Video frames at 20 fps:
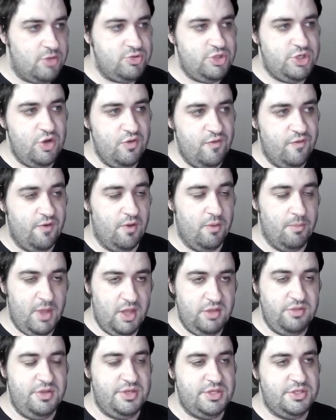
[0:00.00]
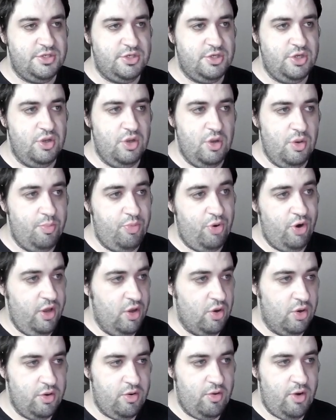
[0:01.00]
2 full months to
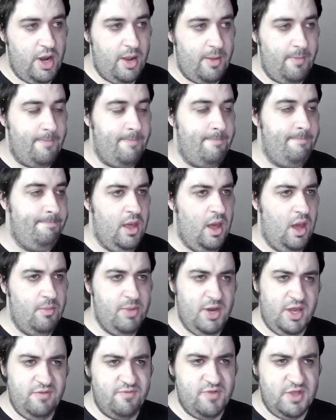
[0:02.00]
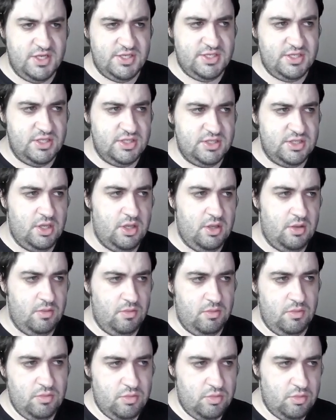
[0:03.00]
pre-order it. I believe this is a
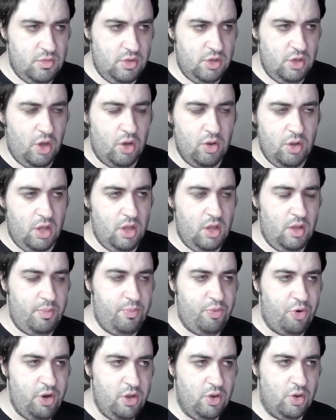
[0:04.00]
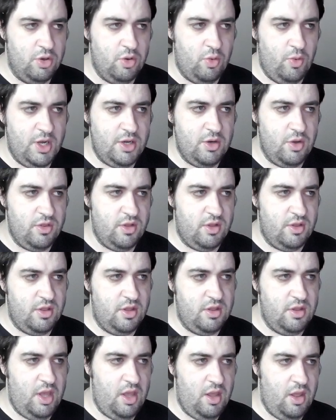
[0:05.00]
longer pre-order window
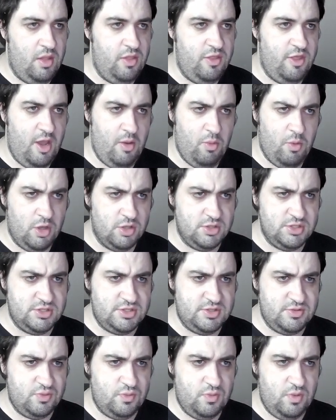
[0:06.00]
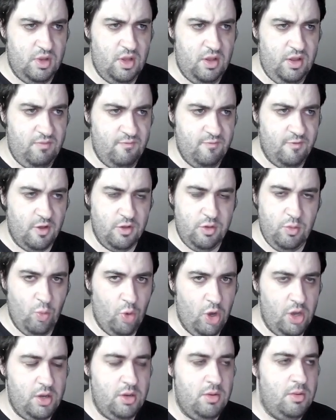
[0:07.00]
than there was in Volume
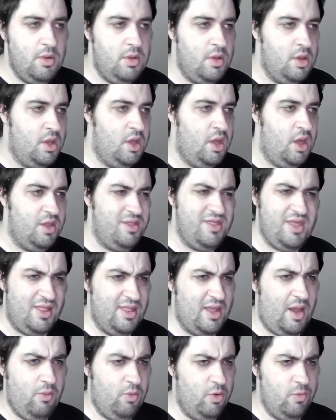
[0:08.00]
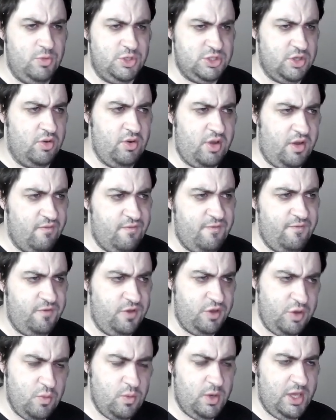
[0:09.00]
1. I think that one was only a
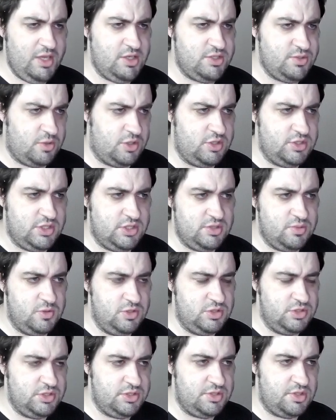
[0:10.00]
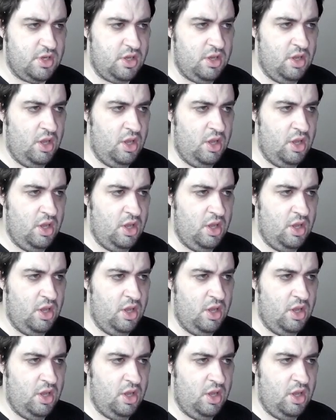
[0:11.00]
few weeks, whereas this one's